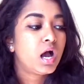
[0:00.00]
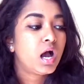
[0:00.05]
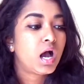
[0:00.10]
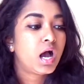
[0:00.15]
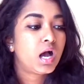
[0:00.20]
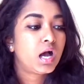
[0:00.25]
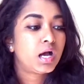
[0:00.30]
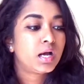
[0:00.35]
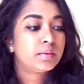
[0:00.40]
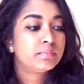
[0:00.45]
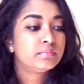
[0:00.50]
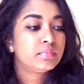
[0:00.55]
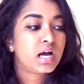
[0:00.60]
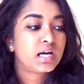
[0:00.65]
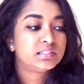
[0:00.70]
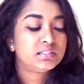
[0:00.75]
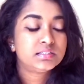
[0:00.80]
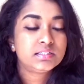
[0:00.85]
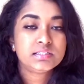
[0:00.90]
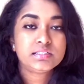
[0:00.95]
Um,
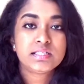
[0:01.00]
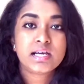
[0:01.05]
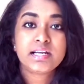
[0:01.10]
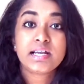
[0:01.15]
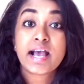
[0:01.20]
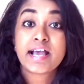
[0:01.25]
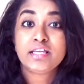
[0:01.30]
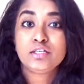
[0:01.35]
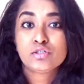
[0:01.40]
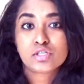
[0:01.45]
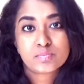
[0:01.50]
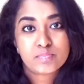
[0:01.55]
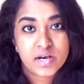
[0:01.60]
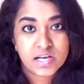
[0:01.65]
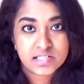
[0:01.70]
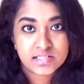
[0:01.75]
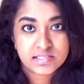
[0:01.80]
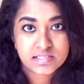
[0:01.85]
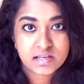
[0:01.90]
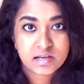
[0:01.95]
other than that, I use
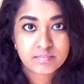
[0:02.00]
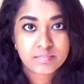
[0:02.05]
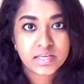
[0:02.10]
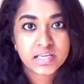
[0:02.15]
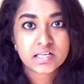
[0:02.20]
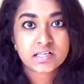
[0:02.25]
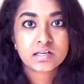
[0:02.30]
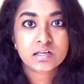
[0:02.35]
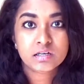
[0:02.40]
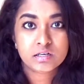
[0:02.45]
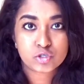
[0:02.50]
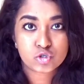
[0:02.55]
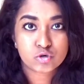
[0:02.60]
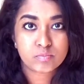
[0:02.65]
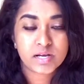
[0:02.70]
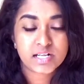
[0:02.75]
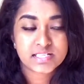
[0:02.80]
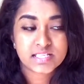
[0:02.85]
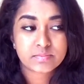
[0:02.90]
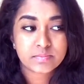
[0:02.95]
Balsamiq. So
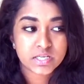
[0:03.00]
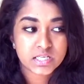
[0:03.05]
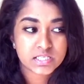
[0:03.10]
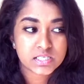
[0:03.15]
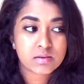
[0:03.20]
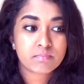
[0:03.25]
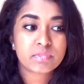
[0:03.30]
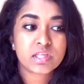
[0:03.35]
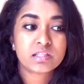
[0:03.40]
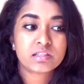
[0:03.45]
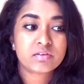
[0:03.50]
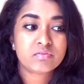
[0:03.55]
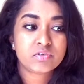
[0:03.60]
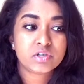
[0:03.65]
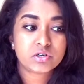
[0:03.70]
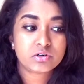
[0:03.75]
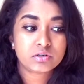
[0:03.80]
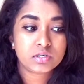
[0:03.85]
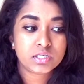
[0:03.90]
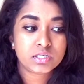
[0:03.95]
Balsamiq is something that
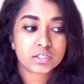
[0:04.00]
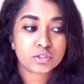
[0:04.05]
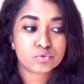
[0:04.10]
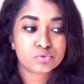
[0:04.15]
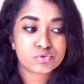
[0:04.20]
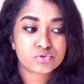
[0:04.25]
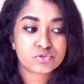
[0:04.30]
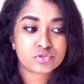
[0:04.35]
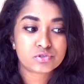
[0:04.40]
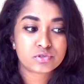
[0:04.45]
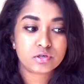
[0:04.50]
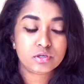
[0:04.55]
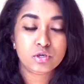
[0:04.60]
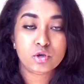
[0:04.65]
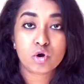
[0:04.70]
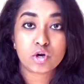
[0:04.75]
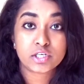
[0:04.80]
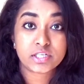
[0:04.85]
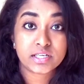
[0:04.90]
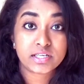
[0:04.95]
we really use a
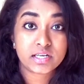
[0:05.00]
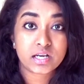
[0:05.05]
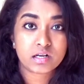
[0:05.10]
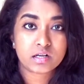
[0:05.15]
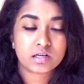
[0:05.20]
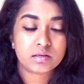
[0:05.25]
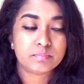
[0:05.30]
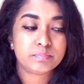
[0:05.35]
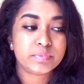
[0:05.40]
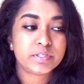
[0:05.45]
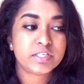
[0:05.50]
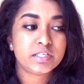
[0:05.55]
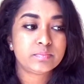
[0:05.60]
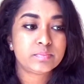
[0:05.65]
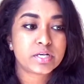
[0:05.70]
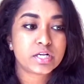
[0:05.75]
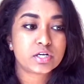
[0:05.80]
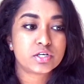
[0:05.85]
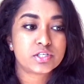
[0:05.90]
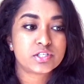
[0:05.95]
lot in our company
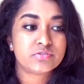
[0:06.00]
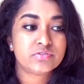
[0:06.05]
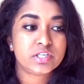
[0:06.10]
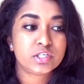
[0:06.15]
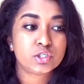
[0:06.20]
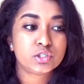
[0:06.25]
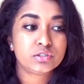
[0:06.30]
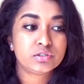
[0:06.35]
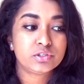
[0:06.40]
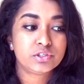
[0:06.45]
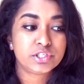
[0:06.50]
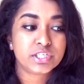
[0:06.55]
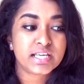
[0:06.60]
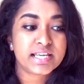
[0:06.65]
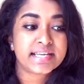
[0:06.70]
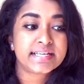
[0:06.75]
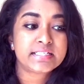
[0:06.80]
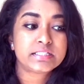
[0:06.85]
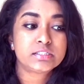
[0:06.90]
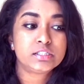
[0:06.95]
because we
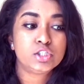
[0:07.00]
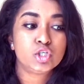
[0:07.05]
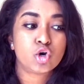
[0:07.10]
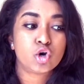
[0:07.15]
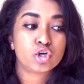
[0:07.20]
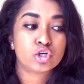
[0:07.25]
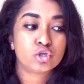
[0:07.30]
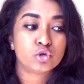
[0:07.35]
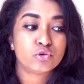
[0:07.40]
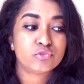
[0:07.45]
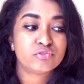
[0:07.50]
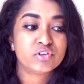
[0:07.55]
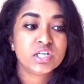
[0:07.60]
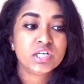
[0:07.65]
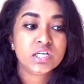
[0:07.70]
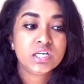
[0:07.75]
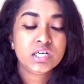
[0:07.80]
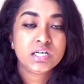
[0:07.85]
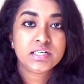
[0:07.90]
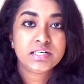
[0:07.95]
create a lot of
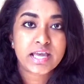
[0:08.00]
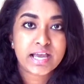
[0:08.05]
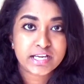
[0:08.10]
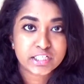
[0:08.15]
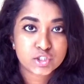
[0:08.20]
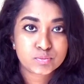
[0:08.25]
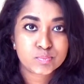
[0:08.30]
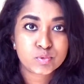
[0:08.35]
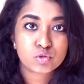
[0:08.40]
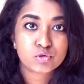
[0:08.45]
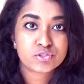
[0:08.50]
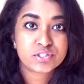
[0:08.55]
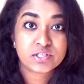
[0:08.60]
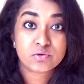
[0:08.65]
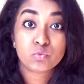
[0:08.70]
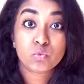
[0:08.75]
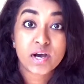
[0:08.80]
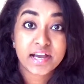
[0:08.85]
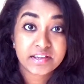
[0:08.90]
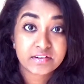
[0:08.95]
dashboards
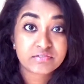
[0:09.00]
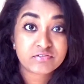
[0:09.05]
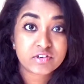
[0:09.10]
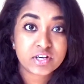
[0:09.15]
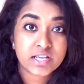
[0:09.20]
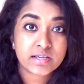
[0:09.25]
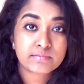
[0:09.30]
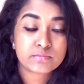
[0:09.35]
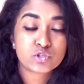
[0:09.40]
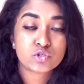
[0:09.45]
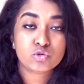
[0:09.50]
and wireframes.